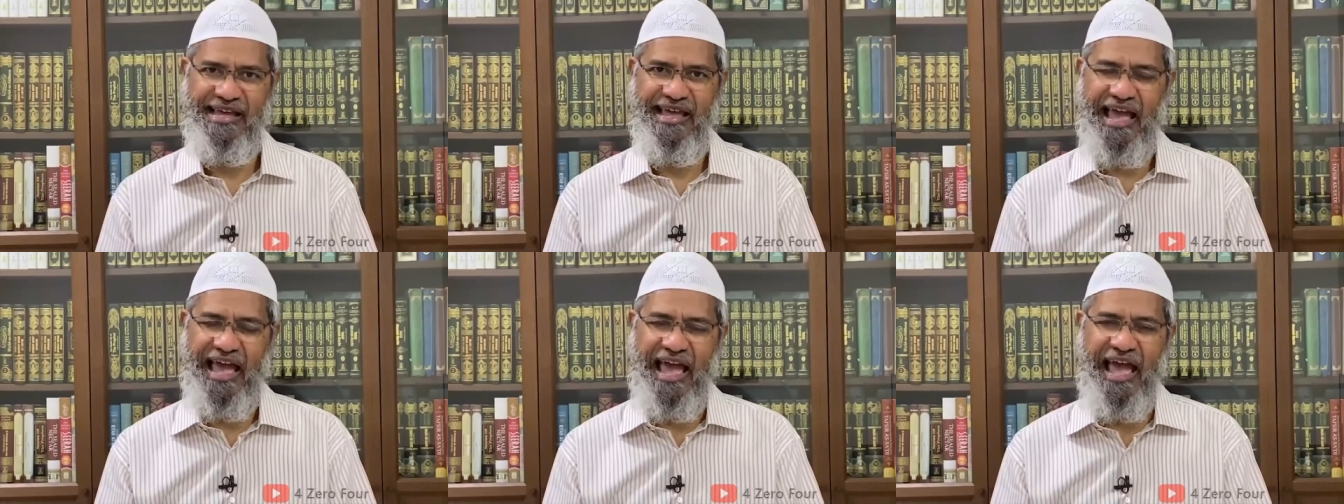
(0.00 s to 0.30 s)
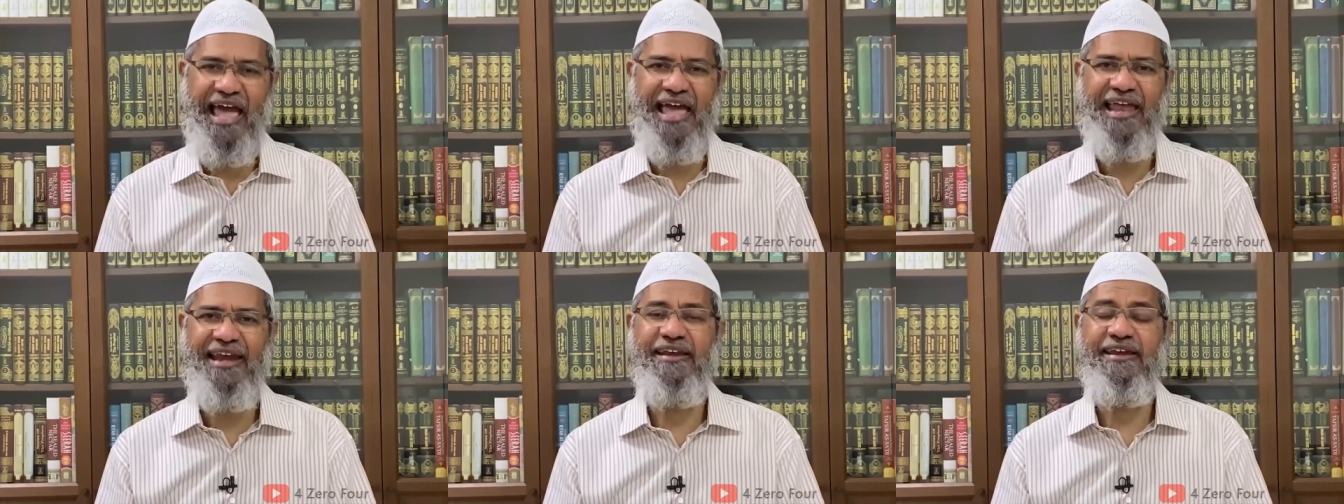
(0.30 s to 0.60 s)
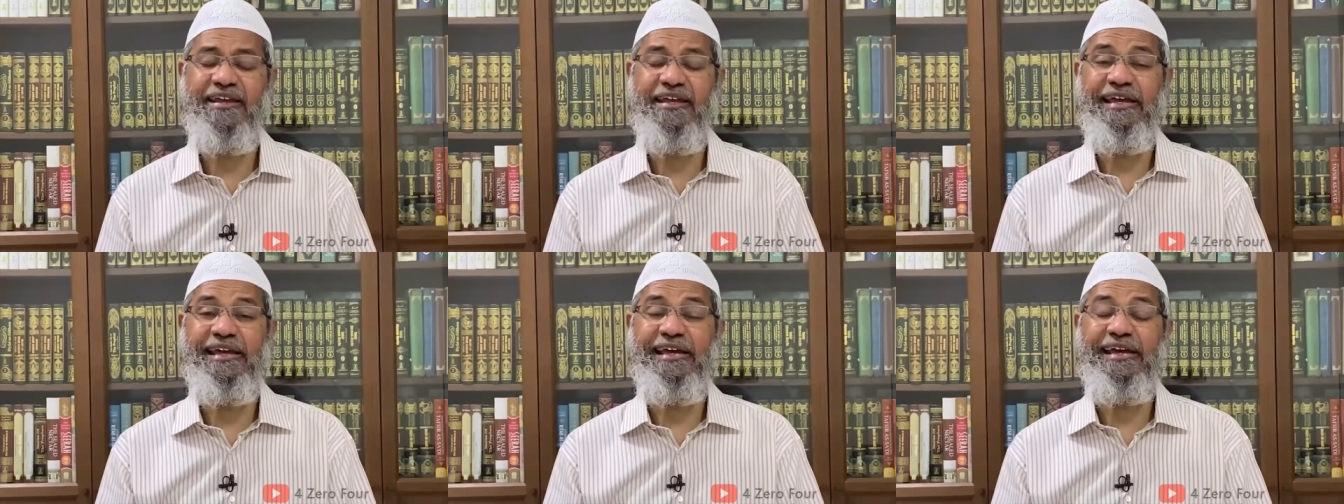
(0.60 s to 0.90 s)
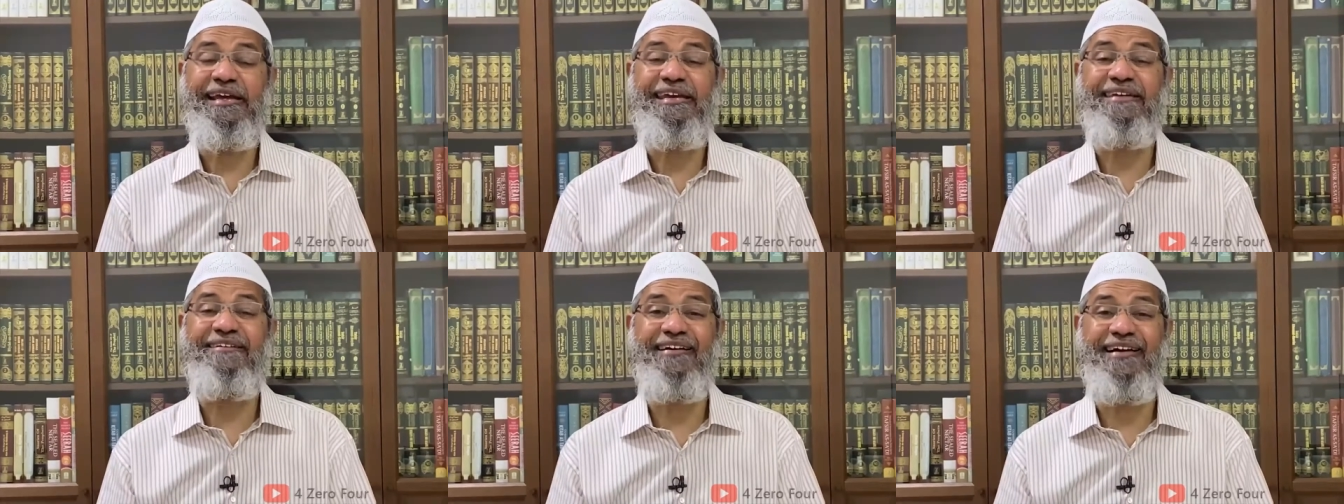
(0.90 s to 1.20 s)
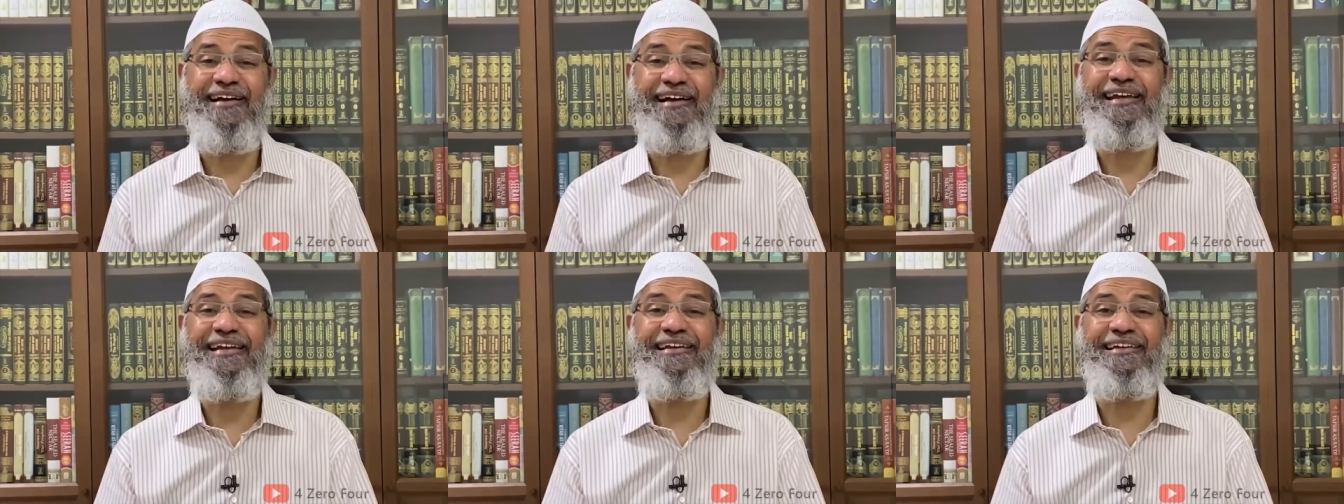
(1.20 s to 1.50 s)
And it
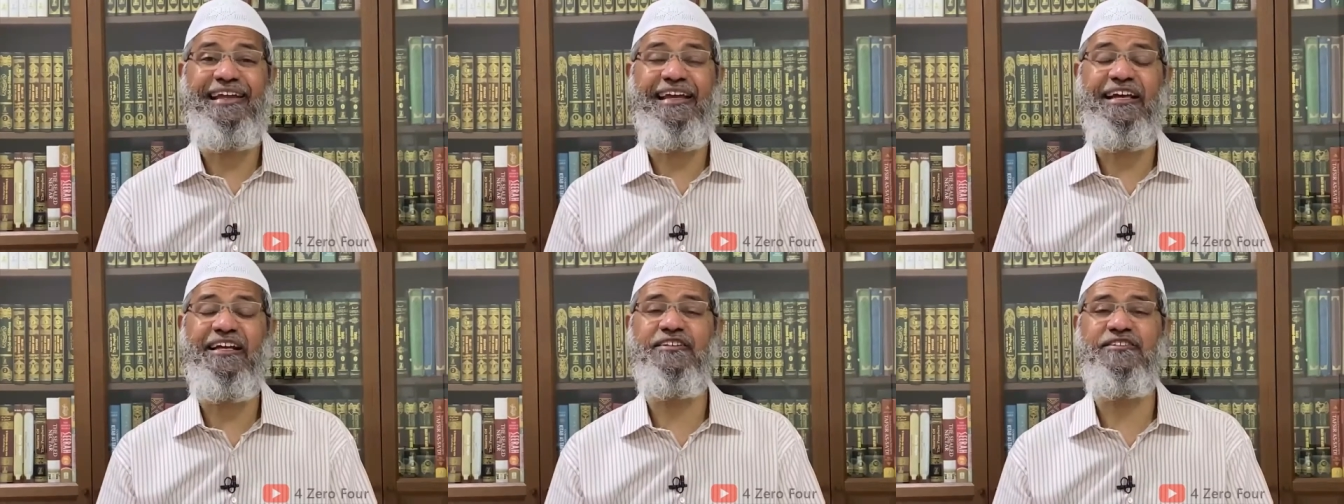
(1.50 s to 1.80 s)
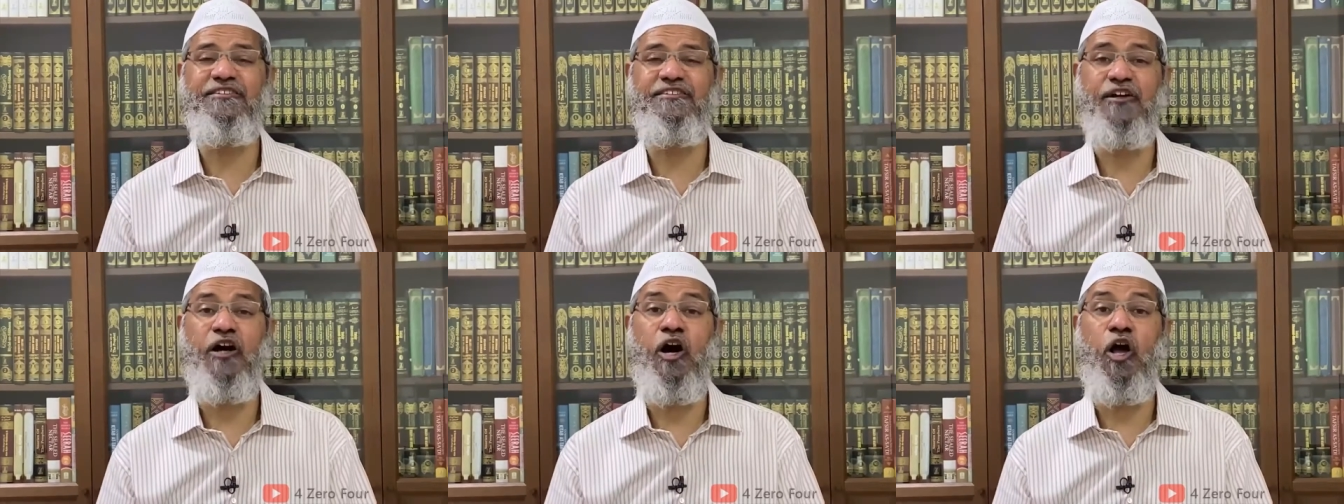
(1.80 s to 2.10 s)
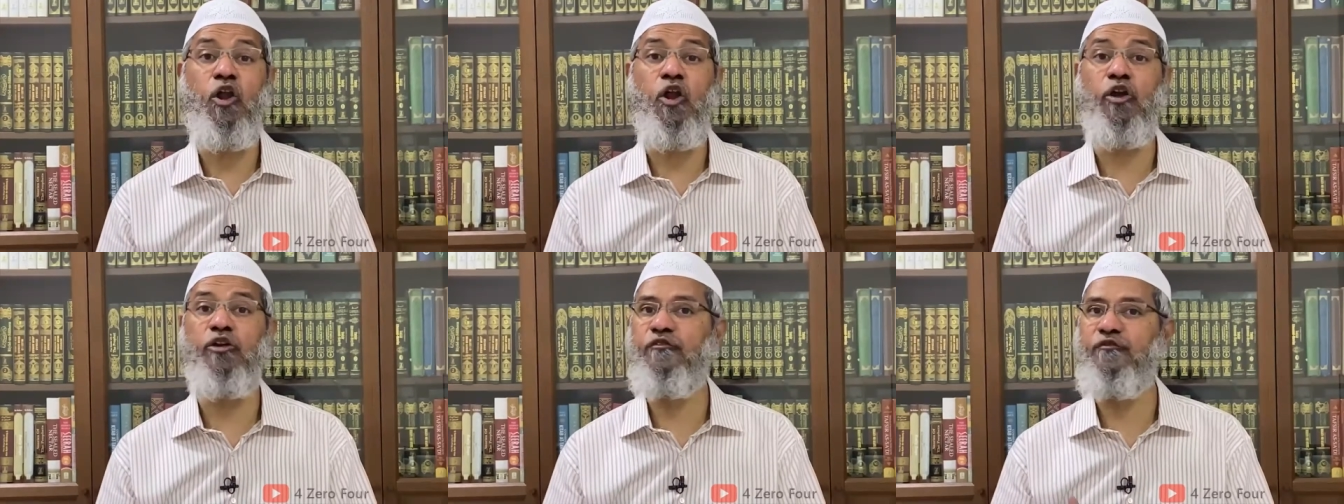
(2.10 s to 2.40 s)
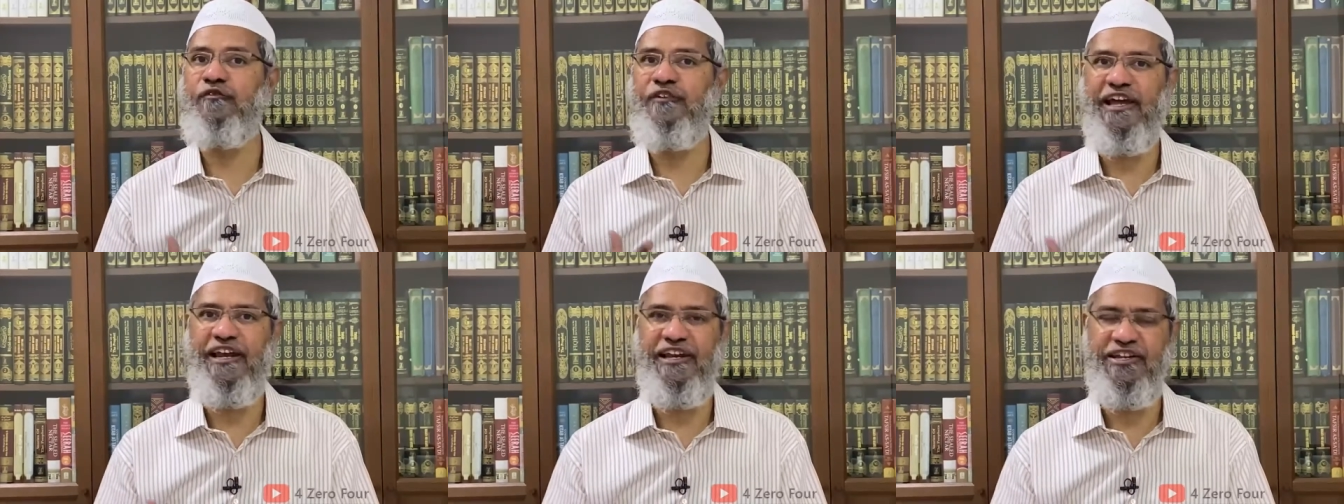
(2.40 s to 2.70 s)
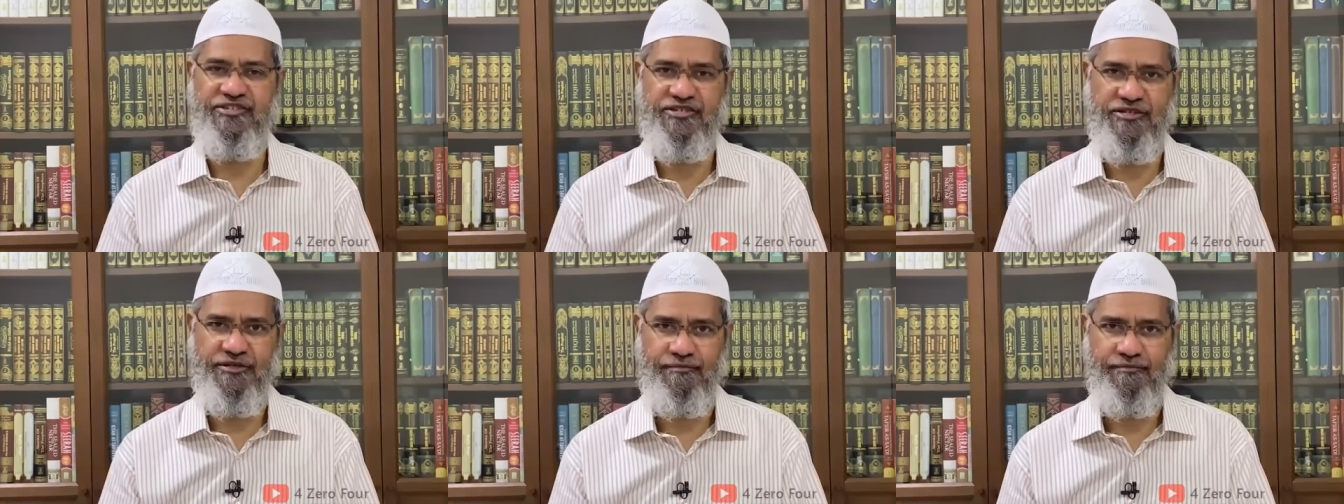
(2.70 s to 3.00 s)
really takes a lot of
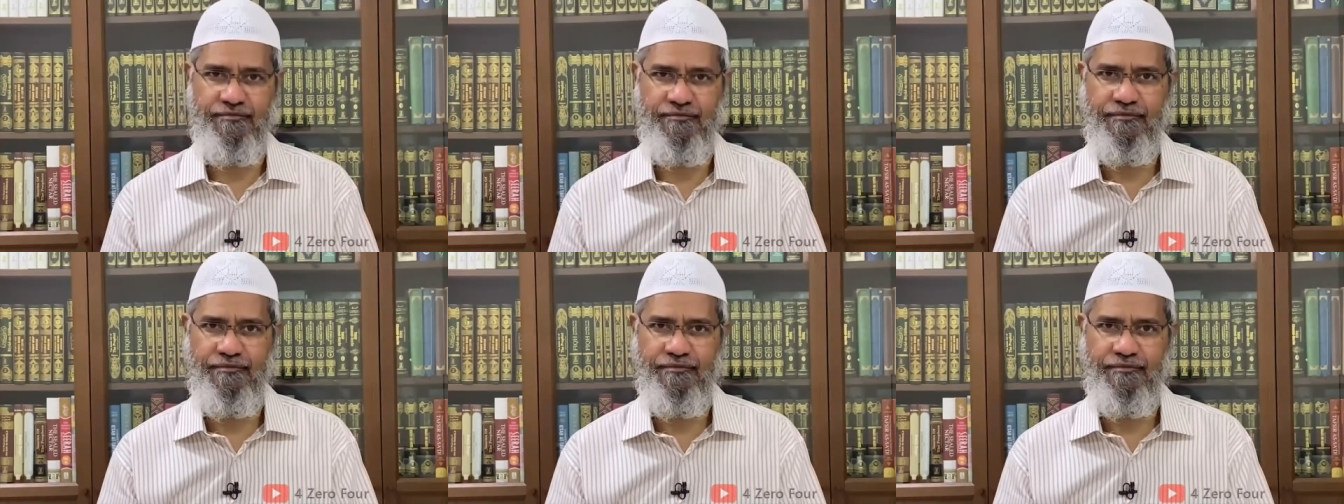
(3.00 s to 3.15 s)
courage